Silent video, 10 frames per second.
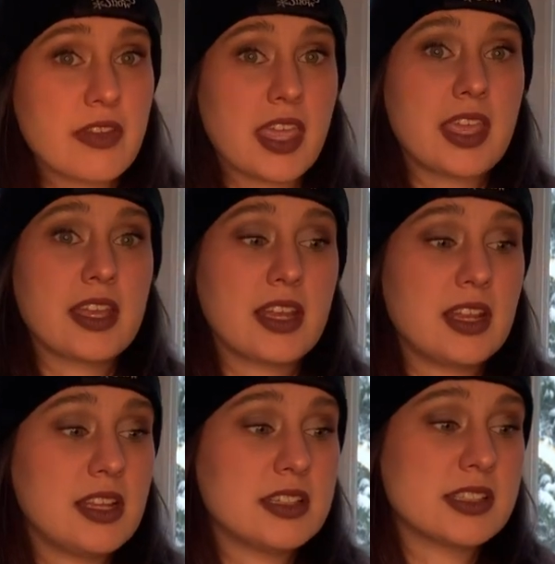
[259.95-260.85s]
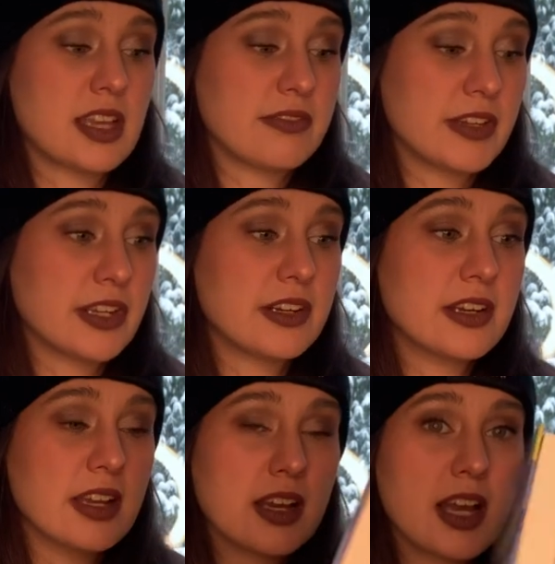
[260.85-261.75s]
and I figured
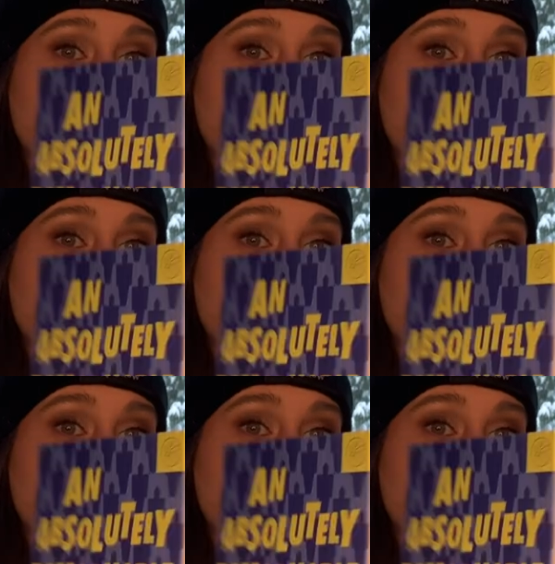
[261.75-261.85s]
I